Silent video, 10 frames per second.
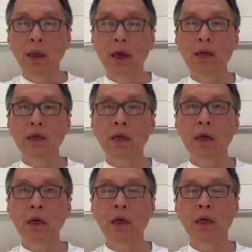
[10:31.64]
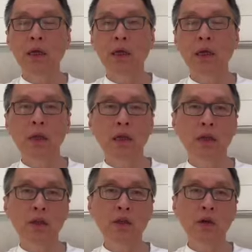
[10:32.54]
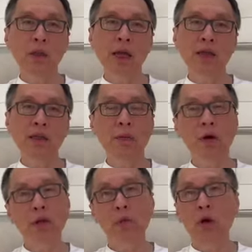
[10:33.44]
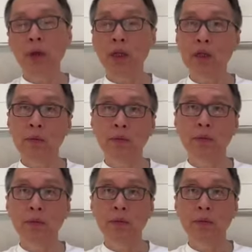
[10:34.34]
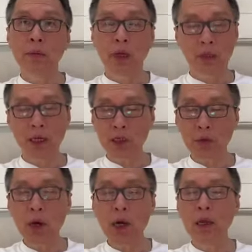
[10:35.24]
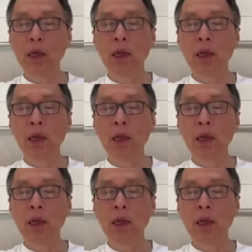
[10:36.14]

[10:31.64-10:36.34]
And uh, so that is about the momentum. And that's why